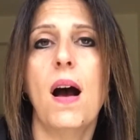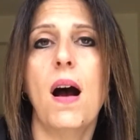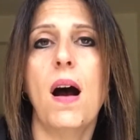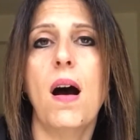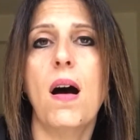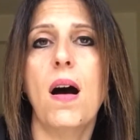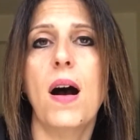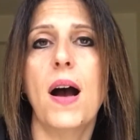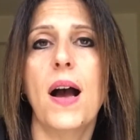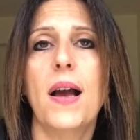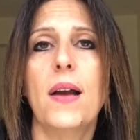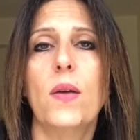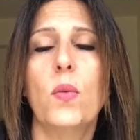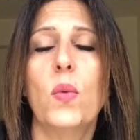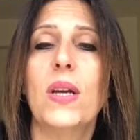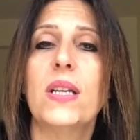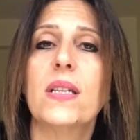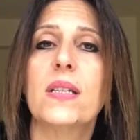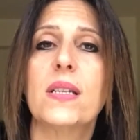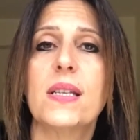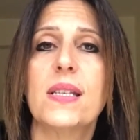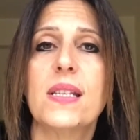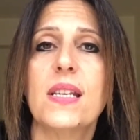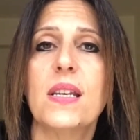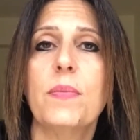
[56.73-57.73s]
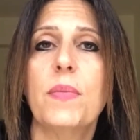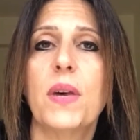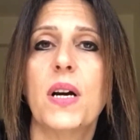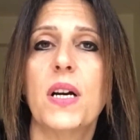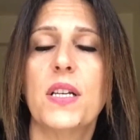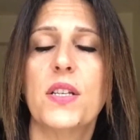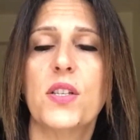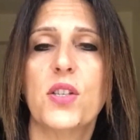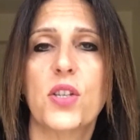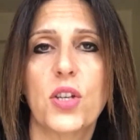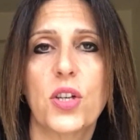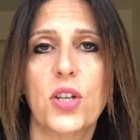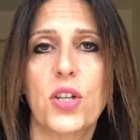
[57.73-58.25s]
I went to see my
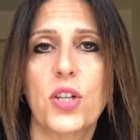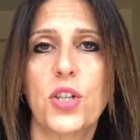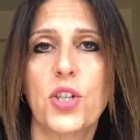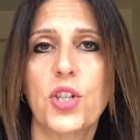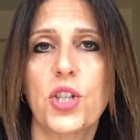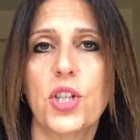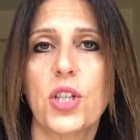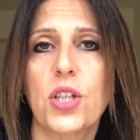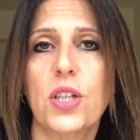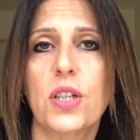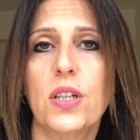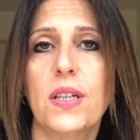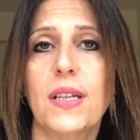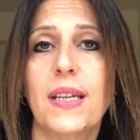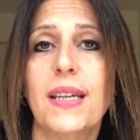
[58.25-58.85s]
surgeon.